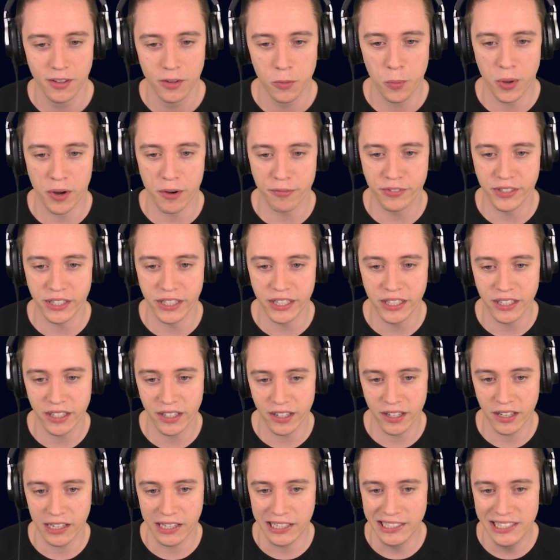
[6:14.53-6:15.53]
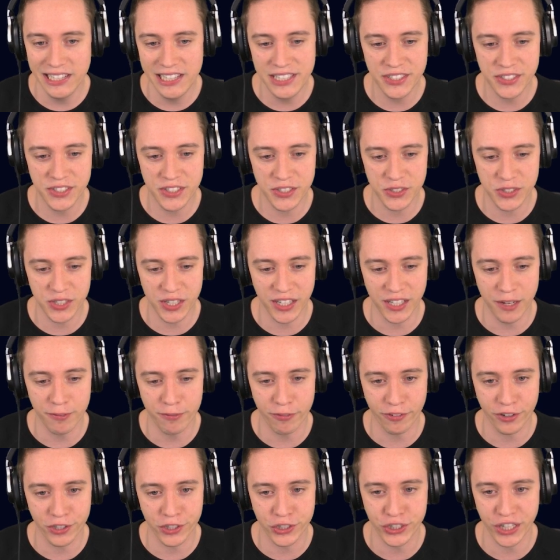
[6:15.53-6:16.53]
One of the uh, least
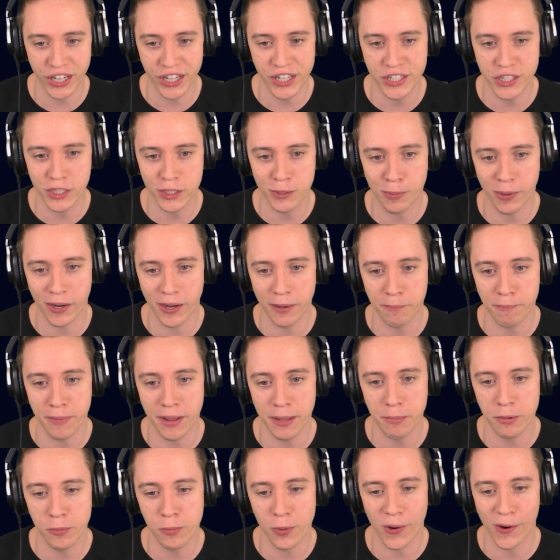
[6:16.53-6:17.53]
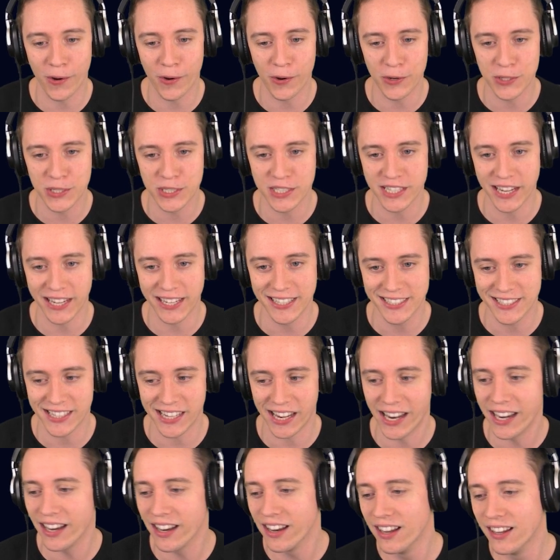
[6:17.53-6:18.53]
significant changes, but it may be one of those things
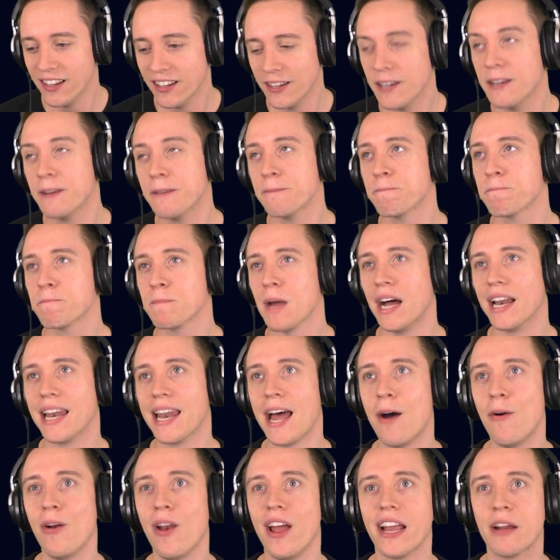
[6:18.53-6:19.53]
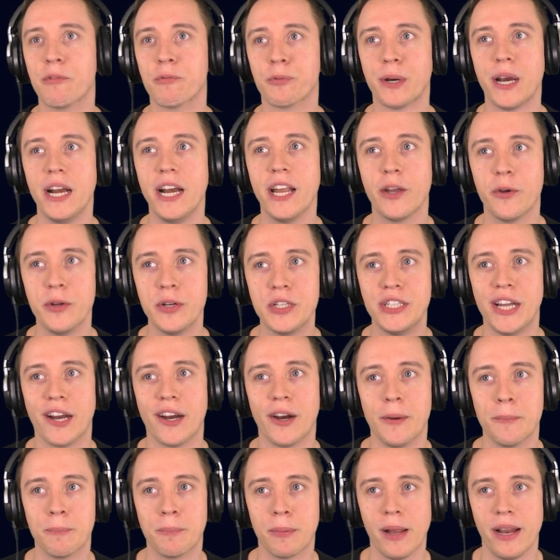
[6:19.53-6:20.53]
that allow like really good
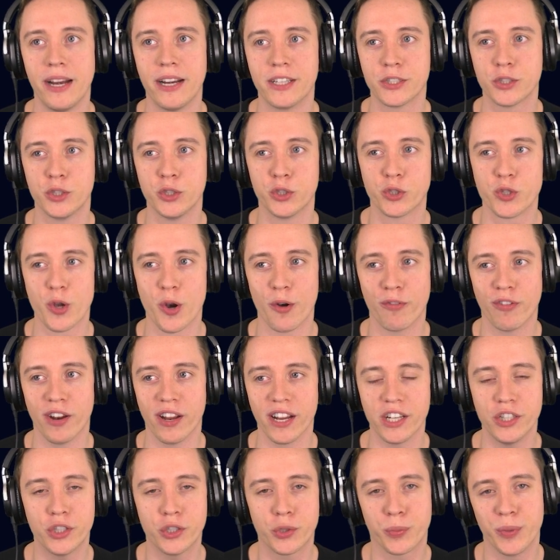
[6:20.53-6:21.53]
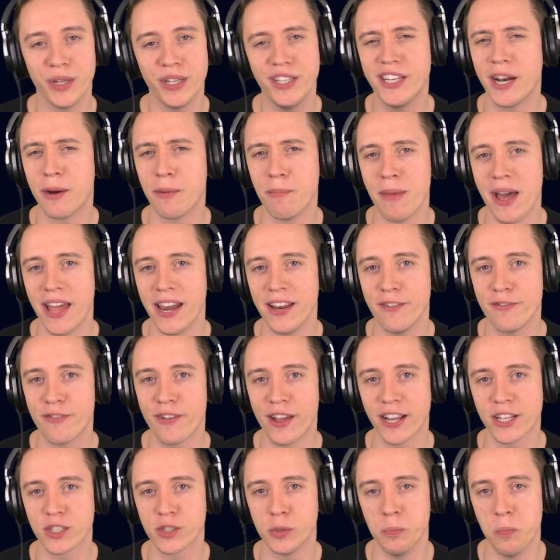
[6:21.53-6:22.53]
Terran players to sort of like treat their
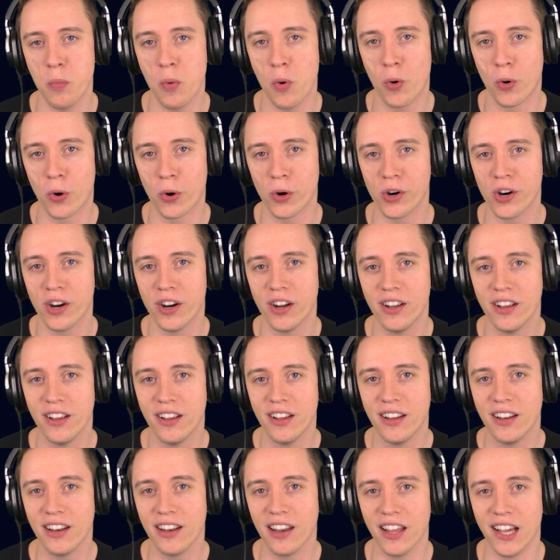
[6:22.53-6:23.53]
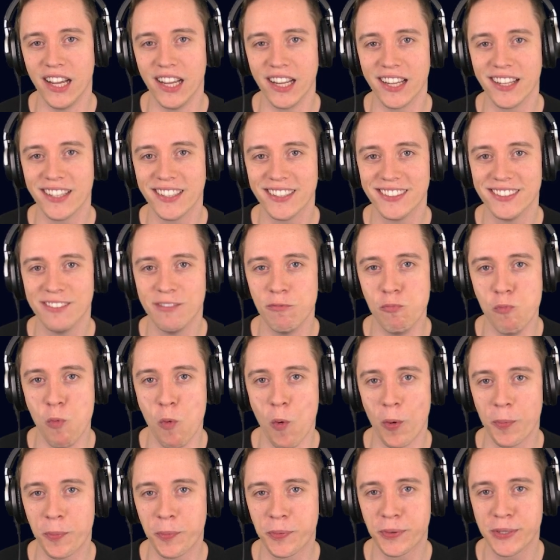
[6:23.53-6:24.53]
Medivacs more like
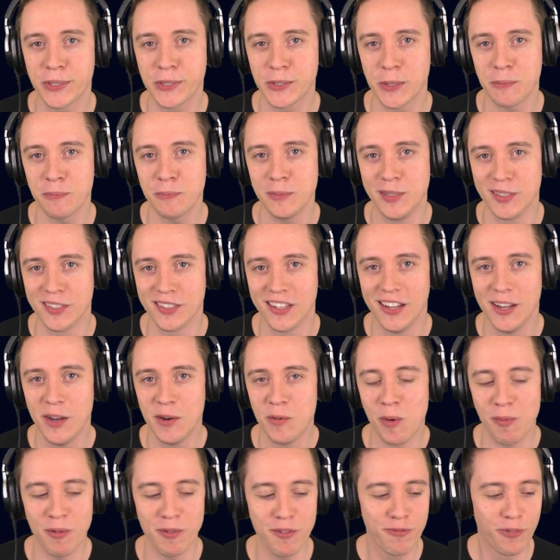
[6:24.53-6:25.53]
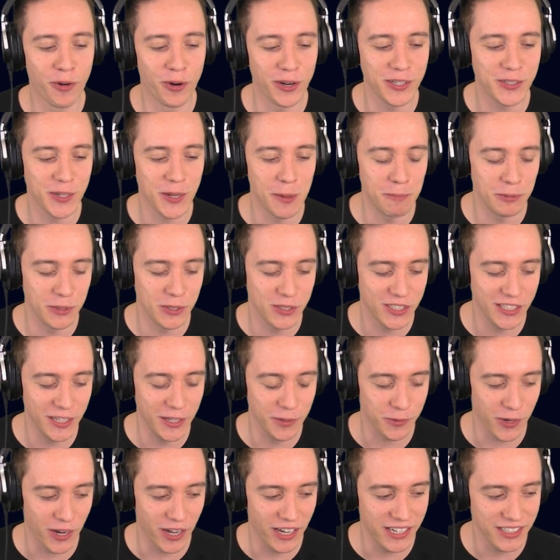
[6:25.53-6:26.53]
War Prisms. What we've, for example,
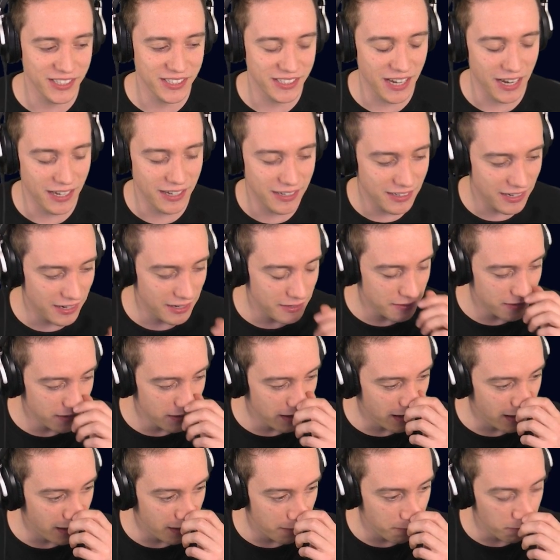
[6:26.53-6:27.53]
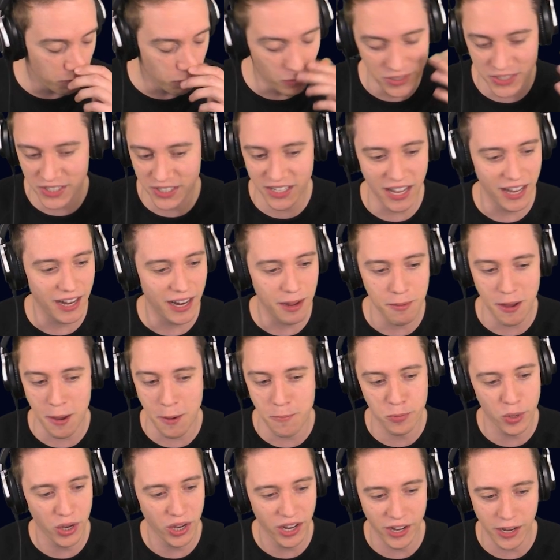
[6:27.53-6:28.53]
seen, right, is that that um, once again I'm,
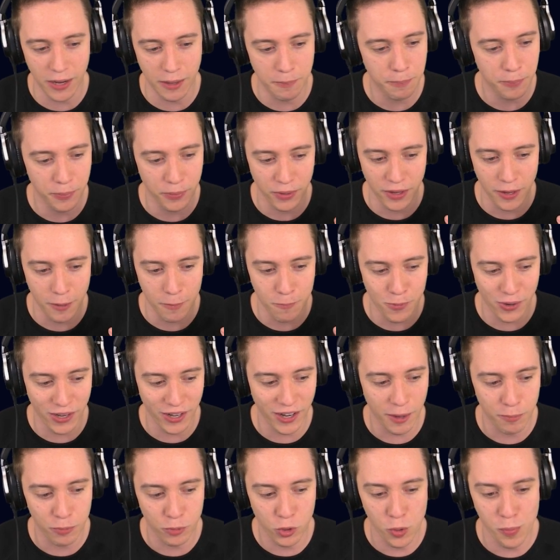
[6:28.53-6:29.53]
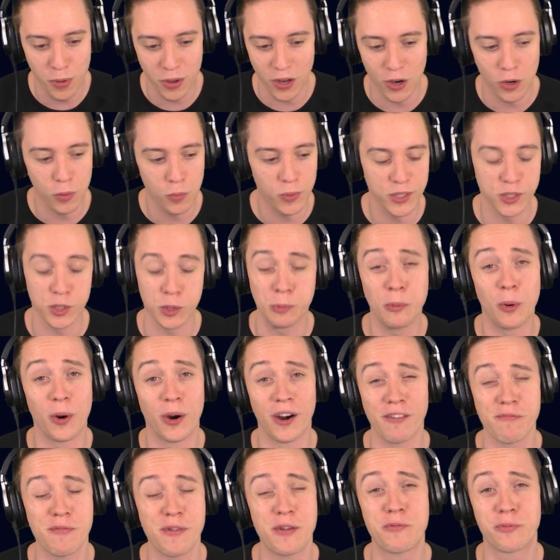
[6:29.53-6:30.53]
I'm bringing up uh, I'm bringing up Gumiho once
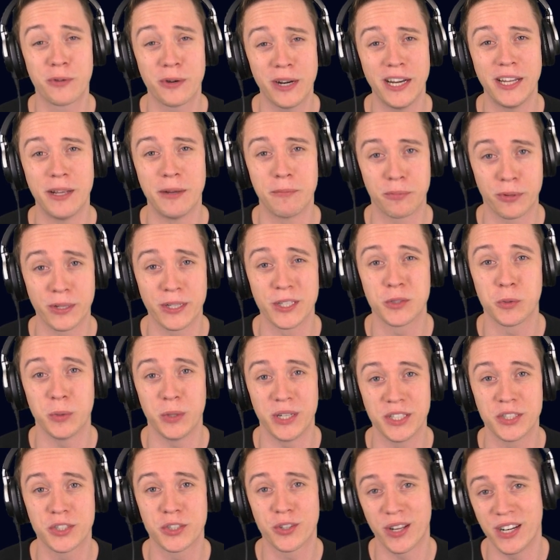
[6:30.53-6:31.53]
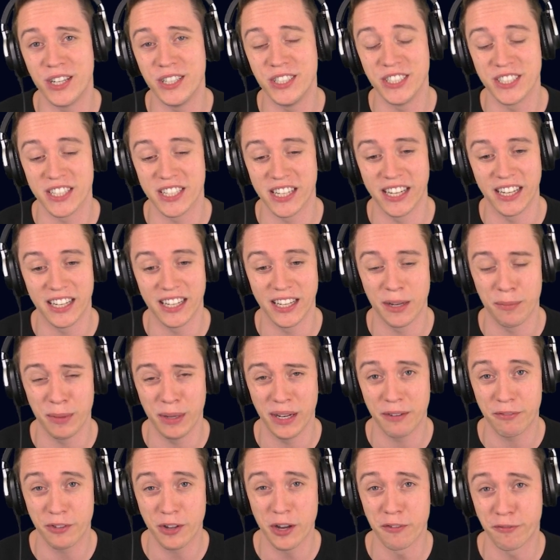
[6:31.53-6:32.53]
more. I've been really impressed with his strategies lately. I
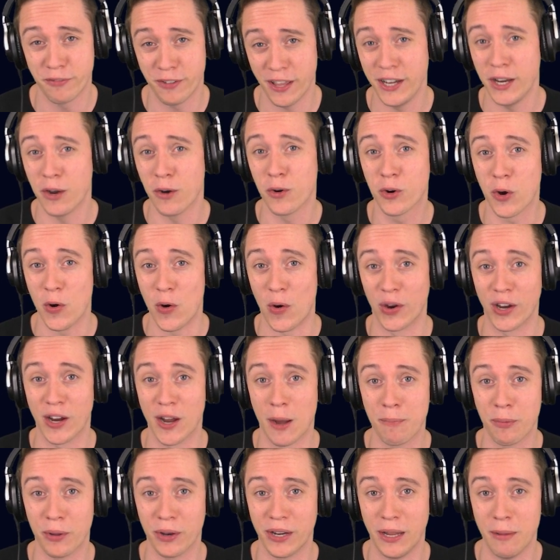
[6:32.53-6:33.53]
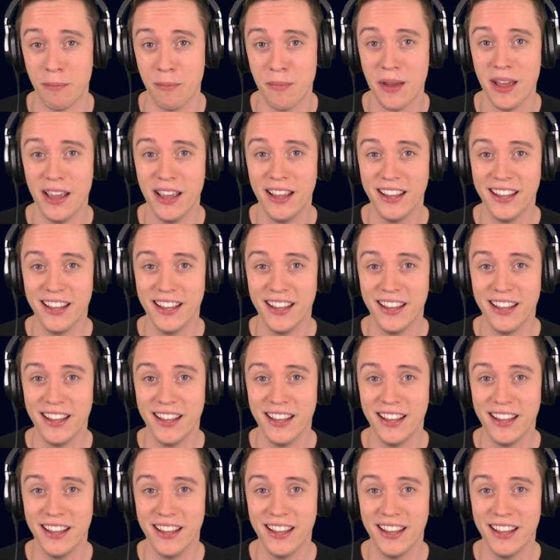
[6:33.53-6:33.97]
mean, I've got a video going up on him.